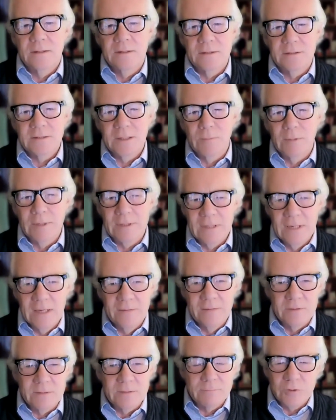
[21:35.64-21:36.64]
Some like to
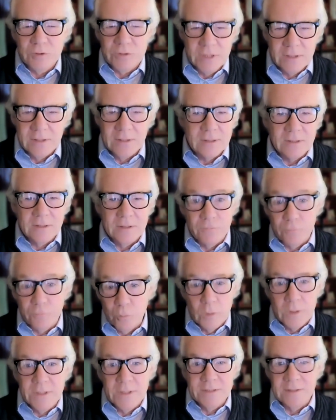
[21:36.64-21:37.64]
have it presented in
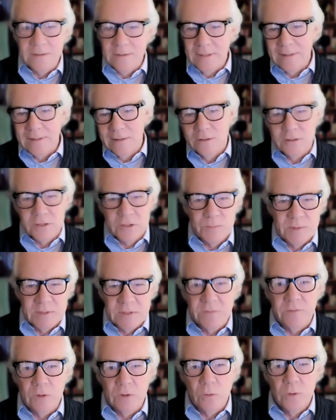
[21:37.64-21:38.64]
different ways that they can ask
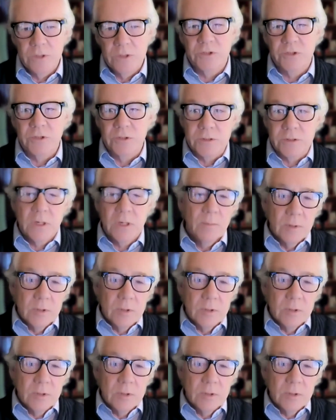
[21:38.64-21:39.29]
specific questions,